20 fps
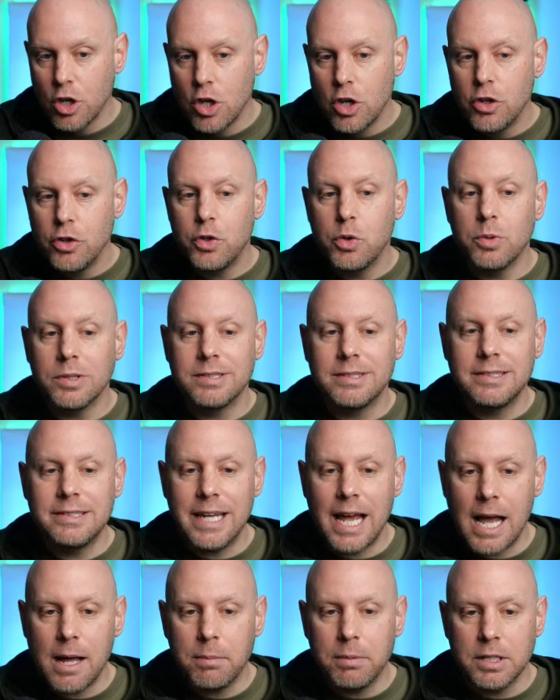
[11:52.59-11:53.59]
to
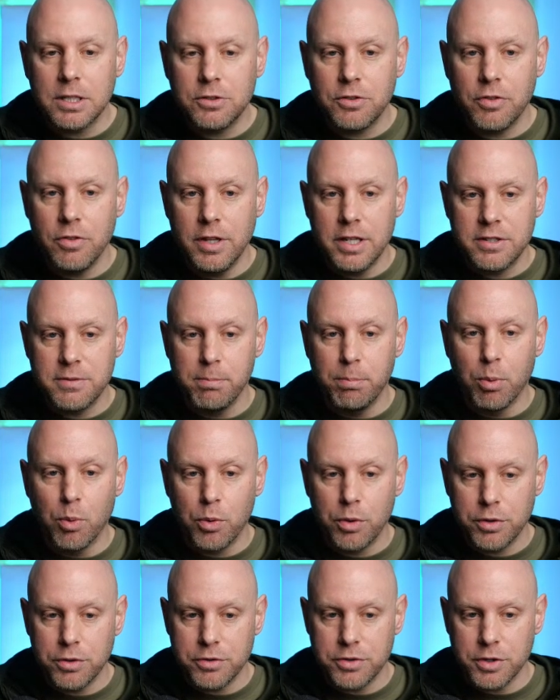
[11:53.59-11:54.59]
establish this
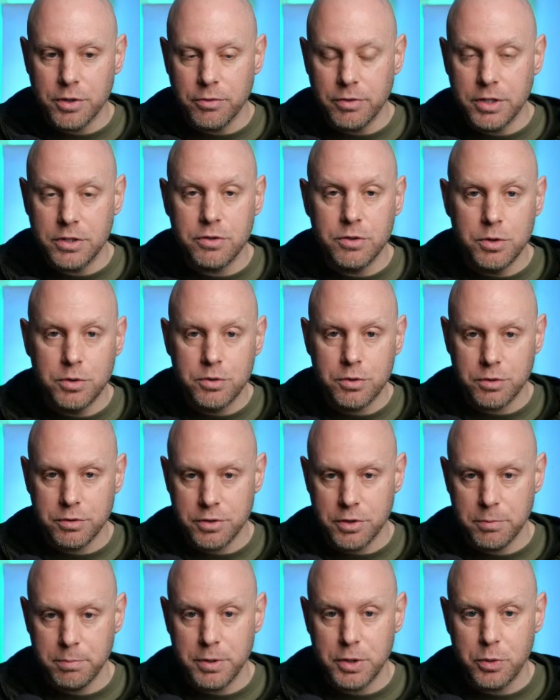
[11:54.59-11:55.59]
border zone, this neutral zone
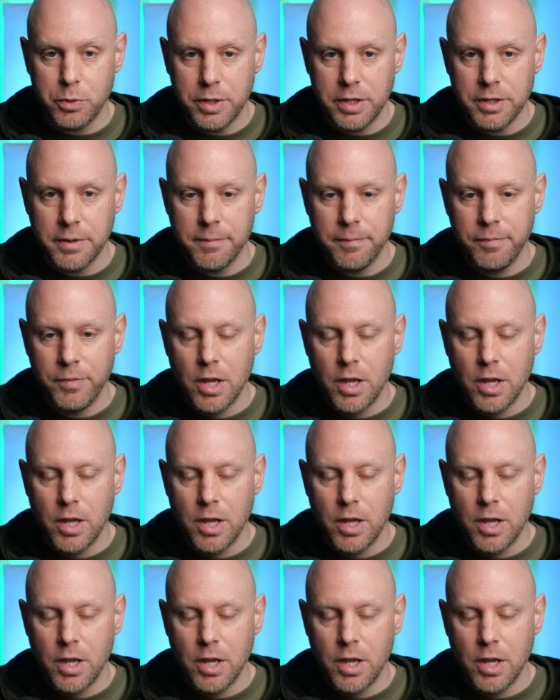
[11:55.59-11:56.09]
between them.